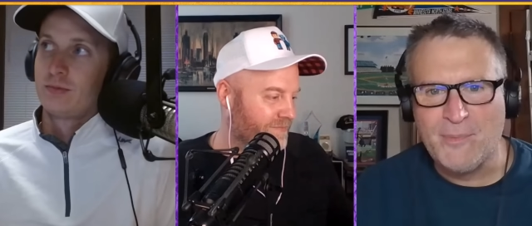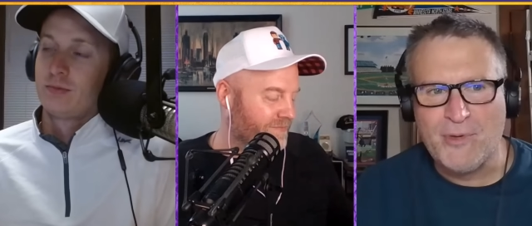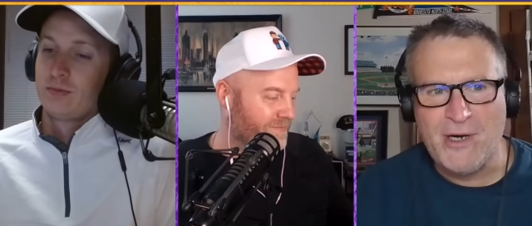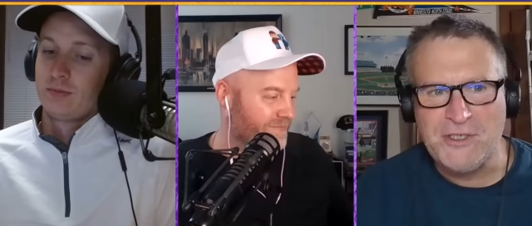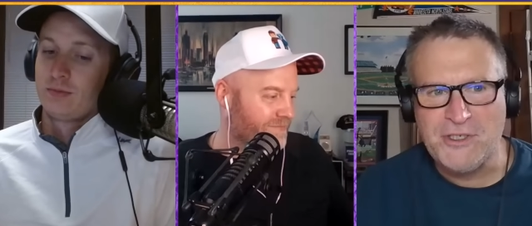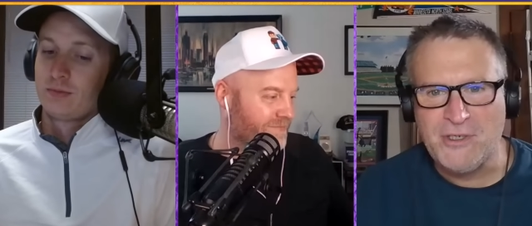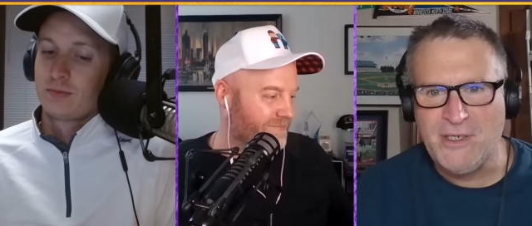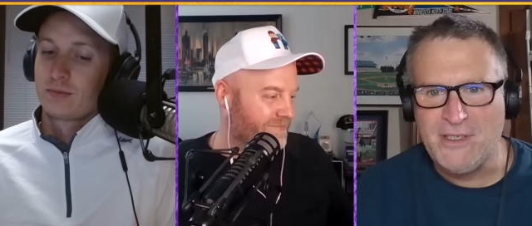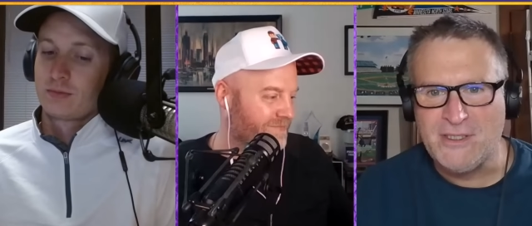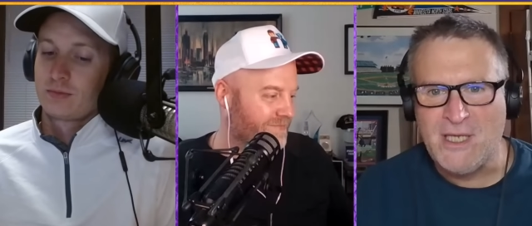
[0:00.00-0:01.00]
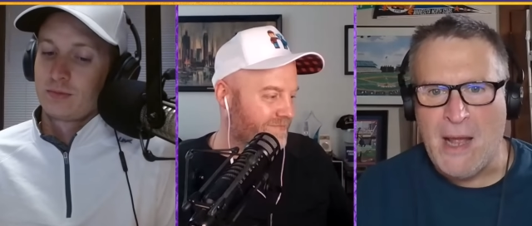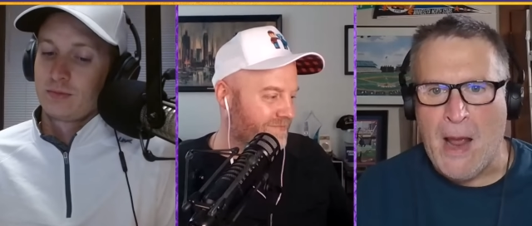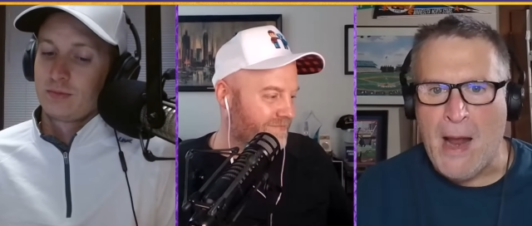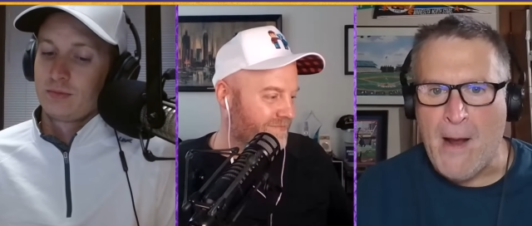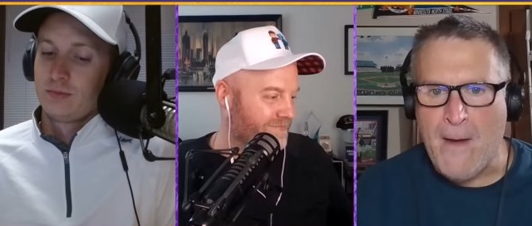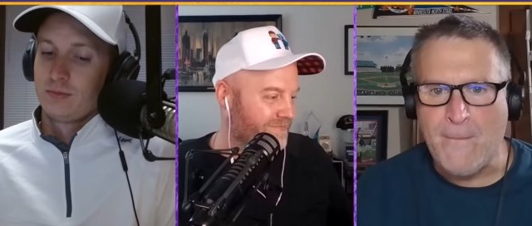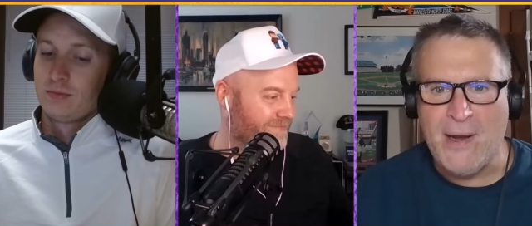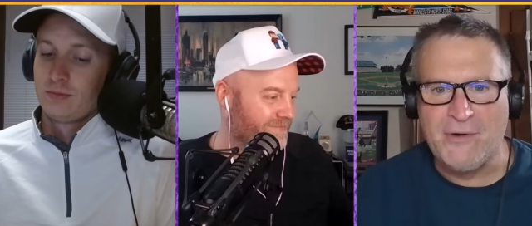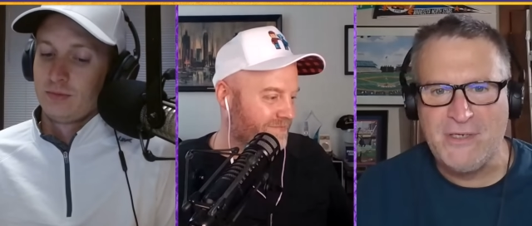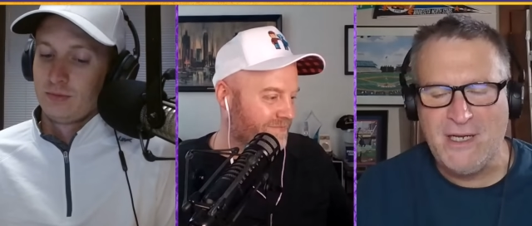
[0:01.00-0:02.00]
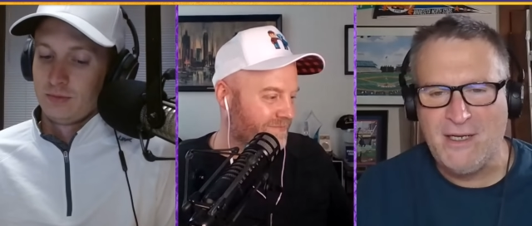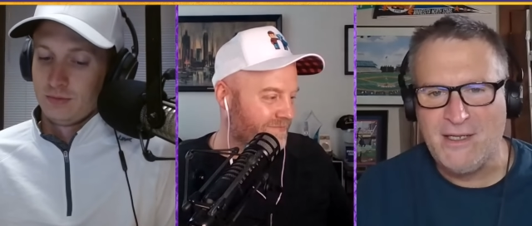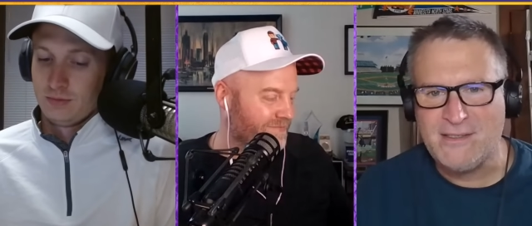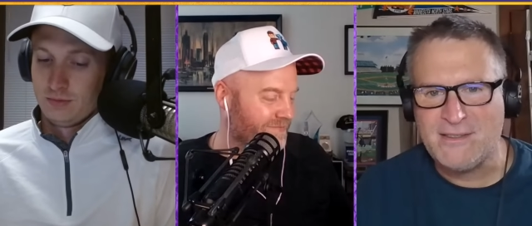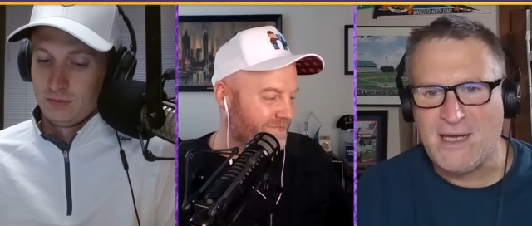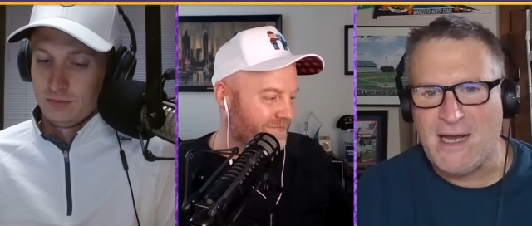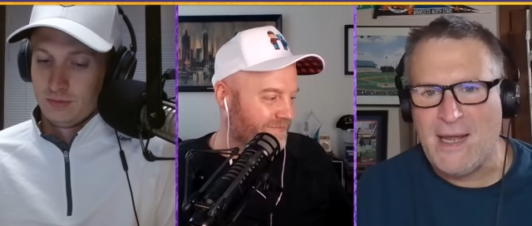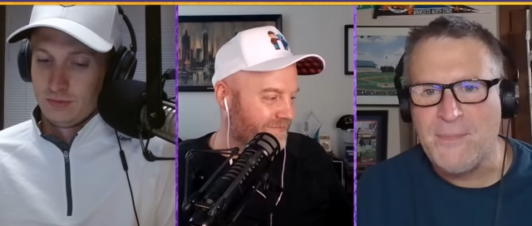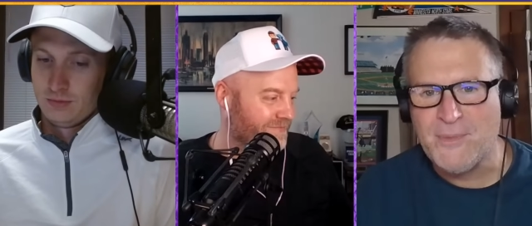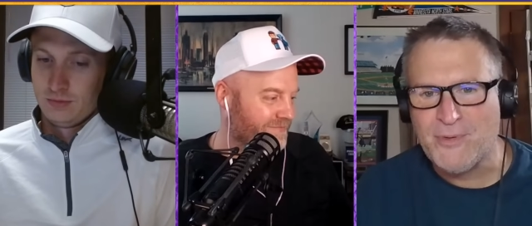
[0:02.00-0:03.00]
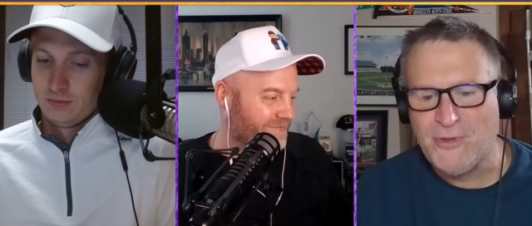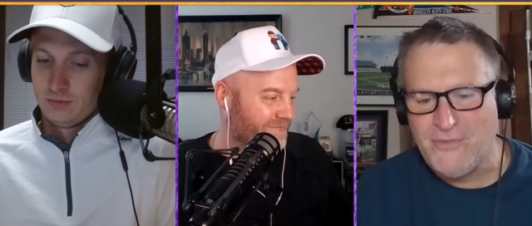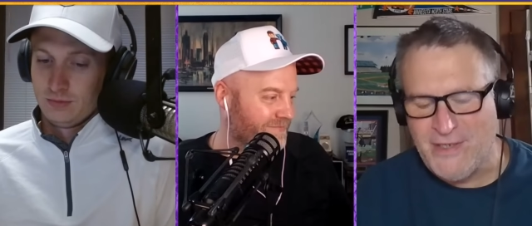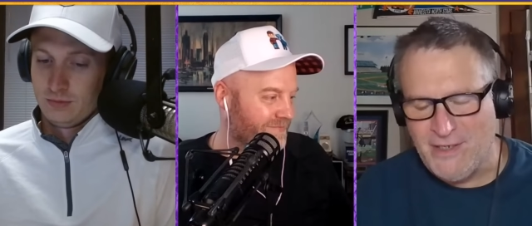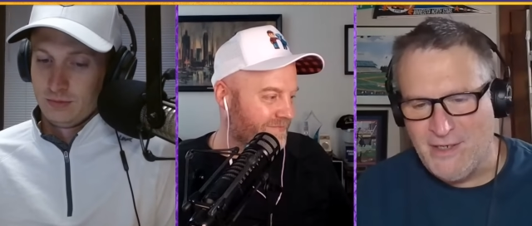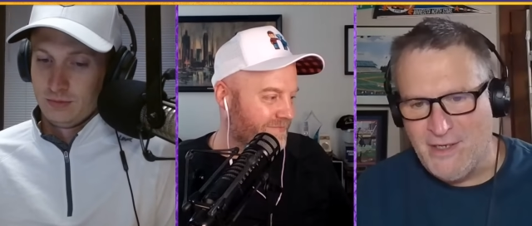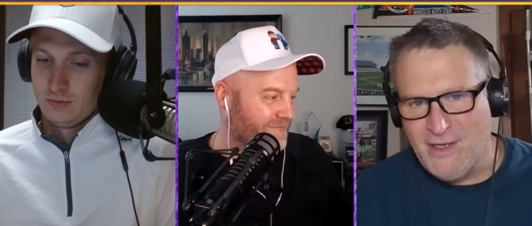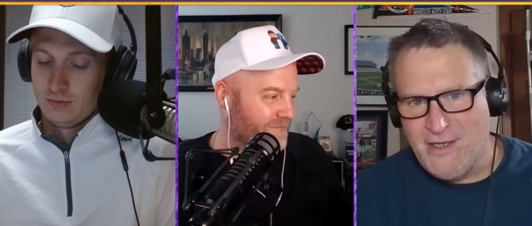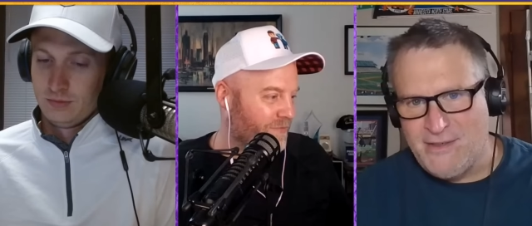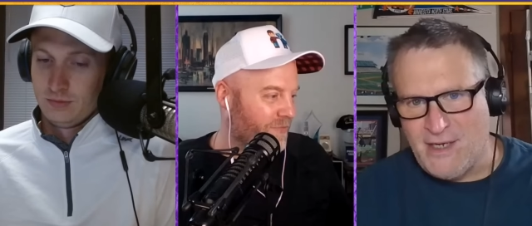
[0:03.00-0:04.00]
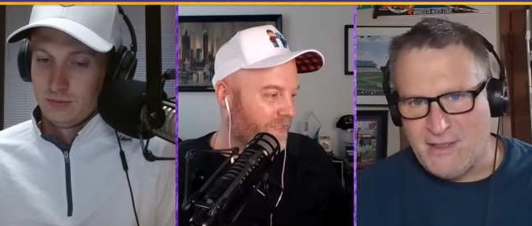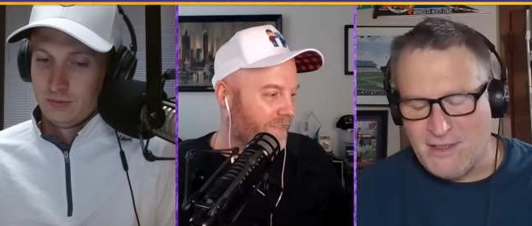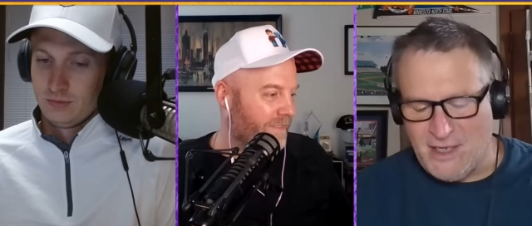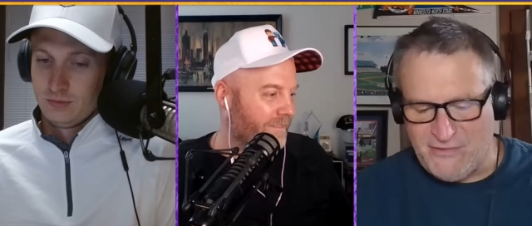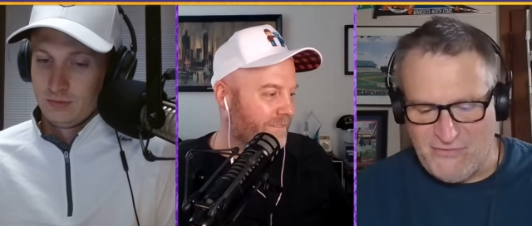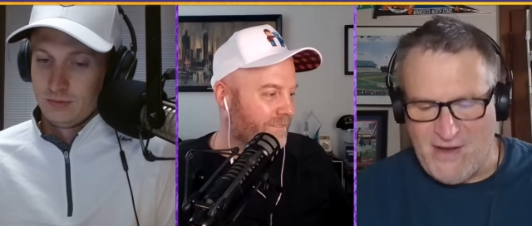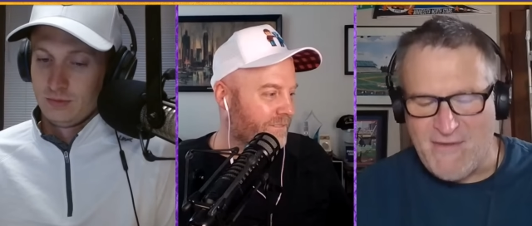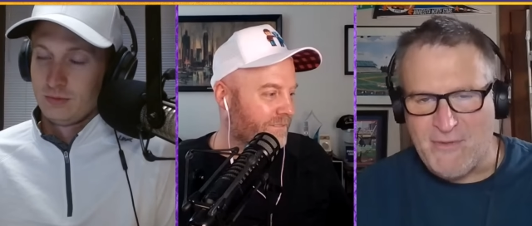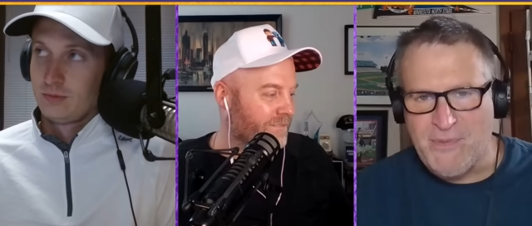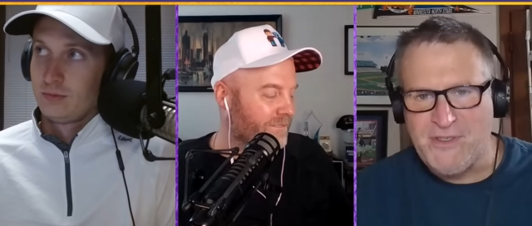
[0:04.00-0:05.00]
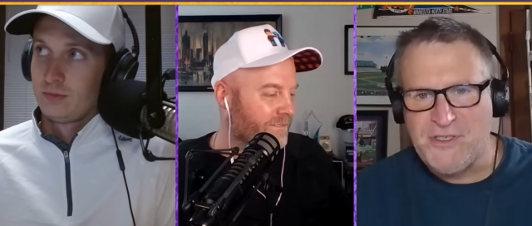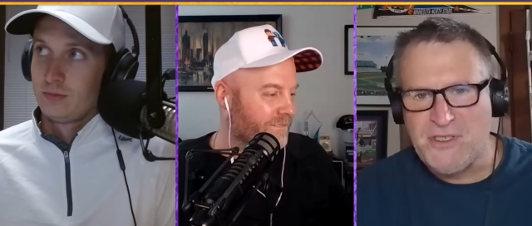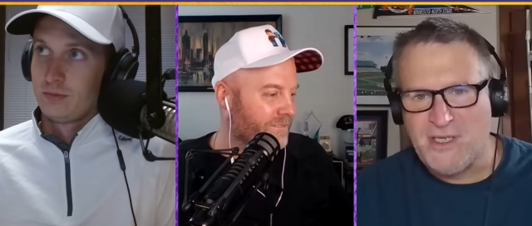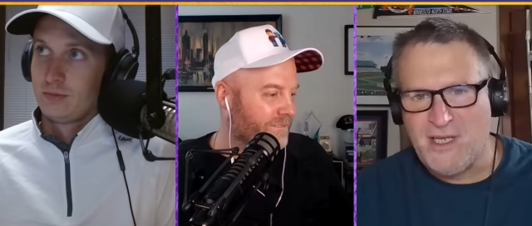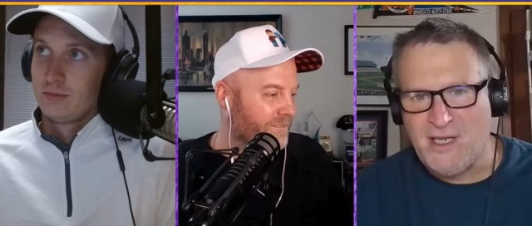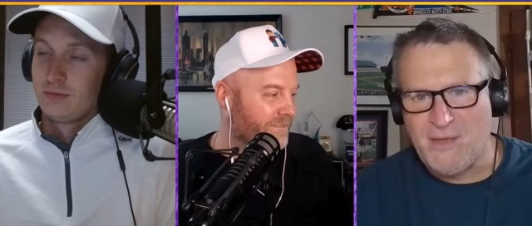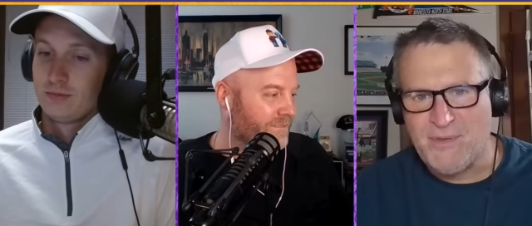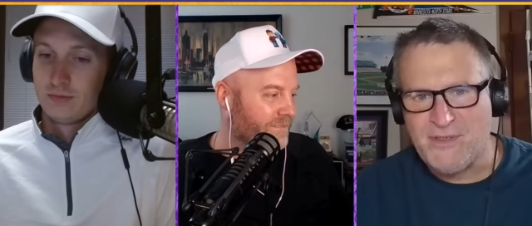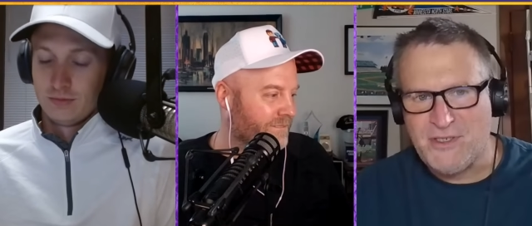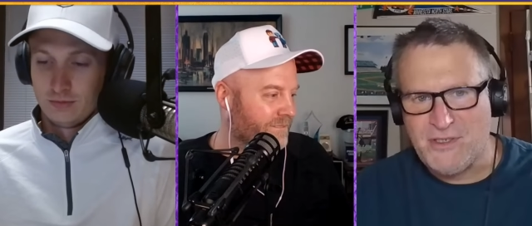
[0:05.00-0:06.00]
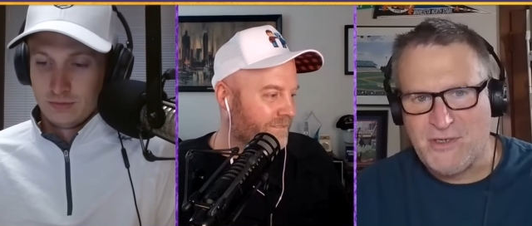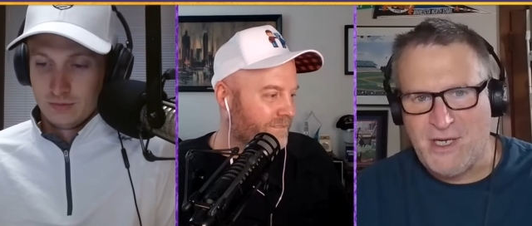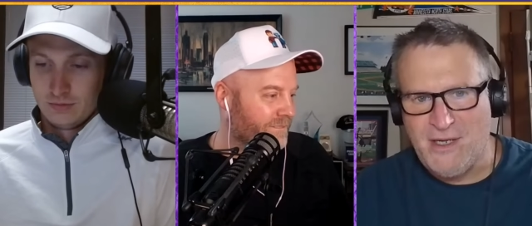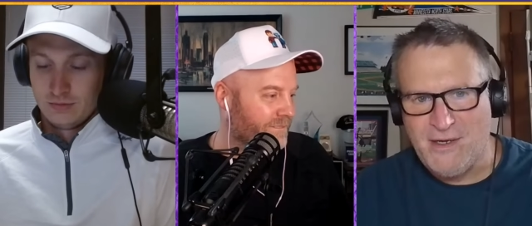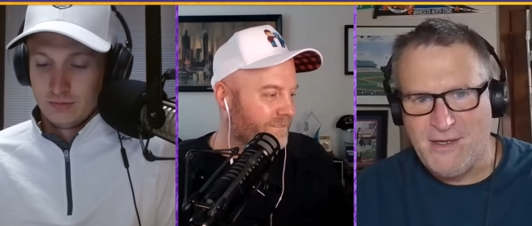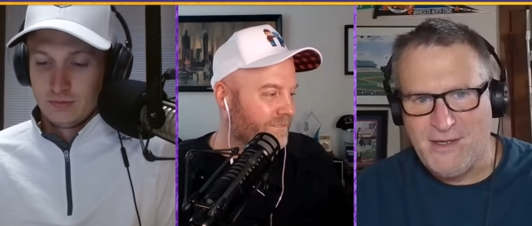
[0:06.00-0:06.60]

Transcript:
Speaker 1: the pressure is mounting. It's time to prove it. Declan Goff's favorite position, the kicking position. Okay.